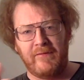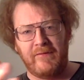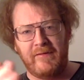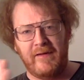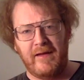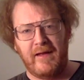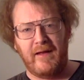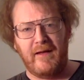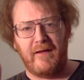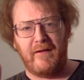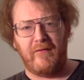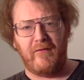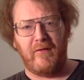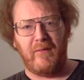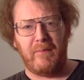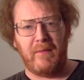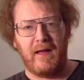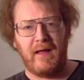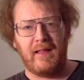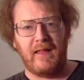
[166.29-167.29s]
seen it because I
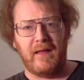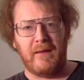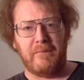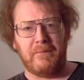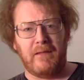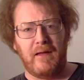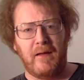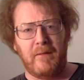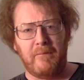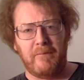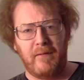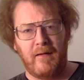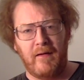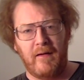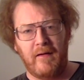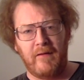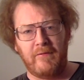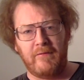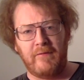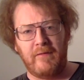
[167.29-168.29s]
buy a lot of blind
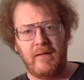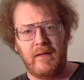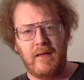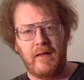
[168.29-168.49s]
buys,